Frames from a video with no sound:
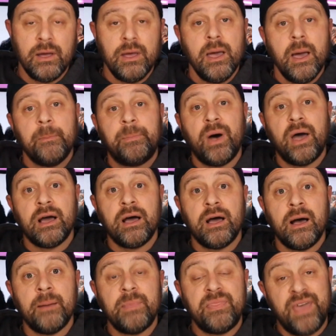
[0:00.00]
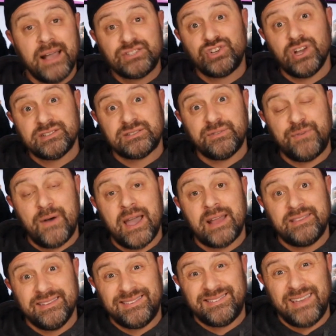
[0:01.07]
But that justified
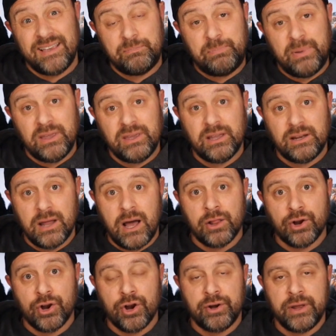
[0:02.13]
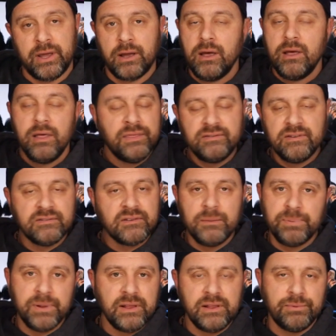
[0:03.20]
the $6 billion earning. This is
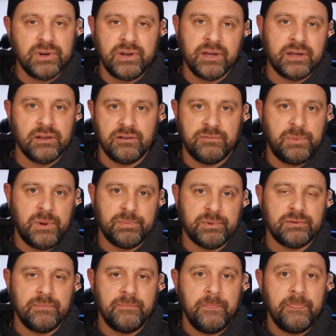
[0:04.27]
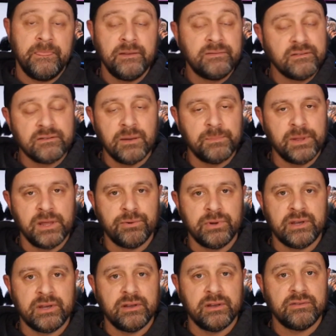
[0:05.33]
completely ridiculous, people. This is completely
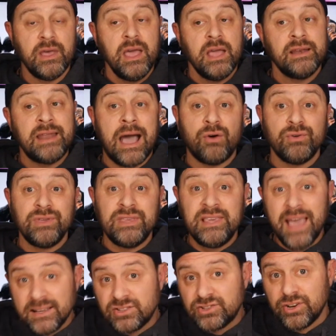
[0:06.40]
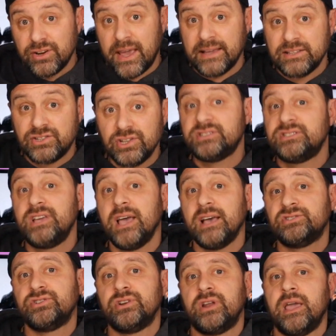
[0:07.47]
ridiculous. Now, just
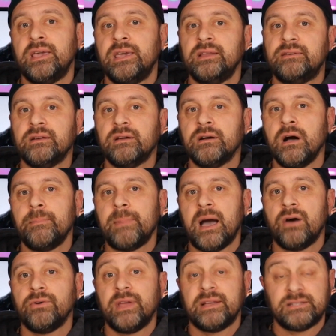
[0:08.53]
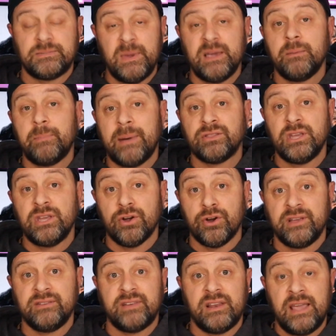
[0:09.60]
yesterday, he did come out and speak about the
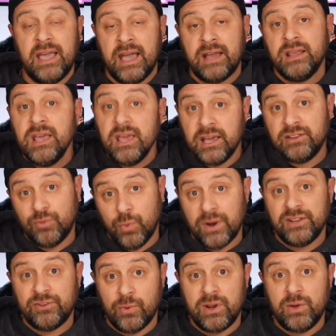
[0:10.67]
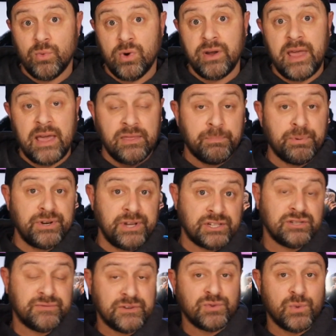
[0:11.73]
earnings that he had in 2021 and the
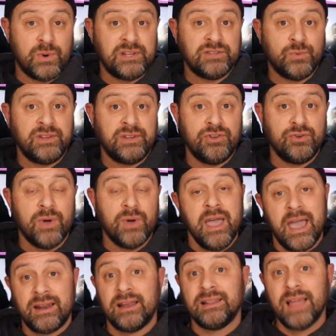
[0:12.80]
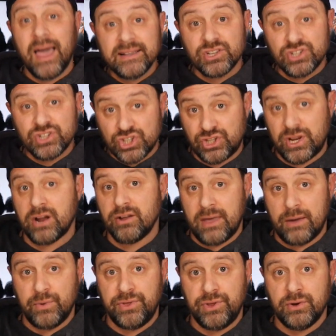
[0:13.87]
predictions for 2022. And I'd like to share that
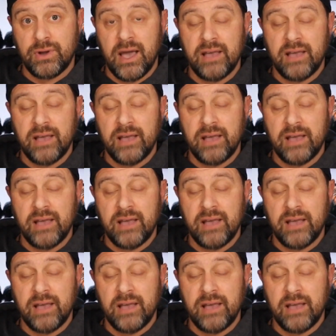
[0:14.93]
with you guys.